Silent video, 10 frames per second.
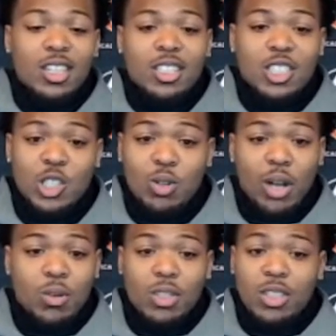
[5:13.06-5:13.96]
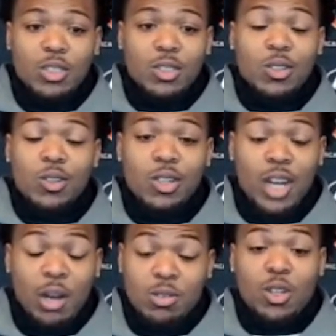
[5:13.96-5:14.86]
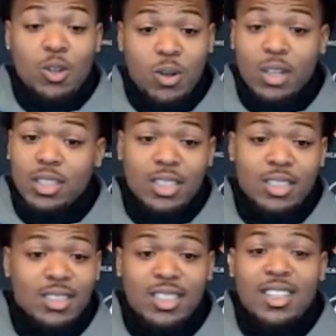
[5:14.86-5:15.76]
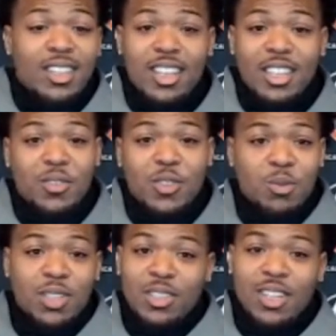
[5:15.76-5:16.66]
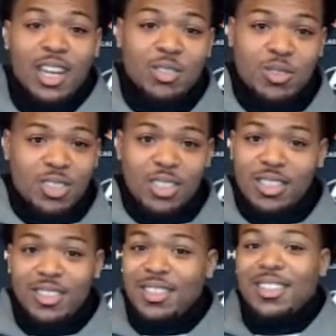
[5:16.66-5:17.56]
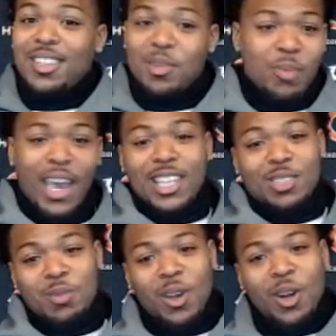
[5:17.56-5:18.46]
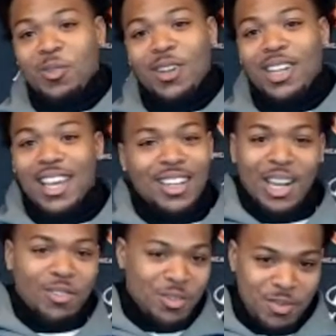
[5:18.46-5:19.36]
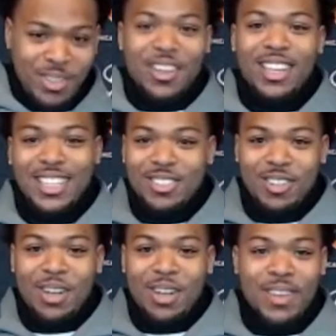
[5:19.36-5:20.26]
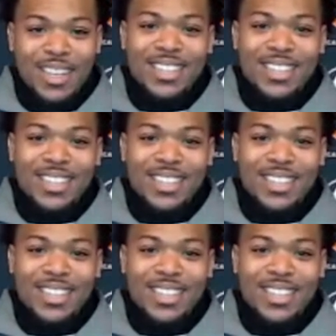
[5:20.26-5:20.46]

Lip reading: to do what I want to do, or I was going to go out there and, you feel me, you guys was going to bash me all the way down and I wouldn't be right here where I'm at.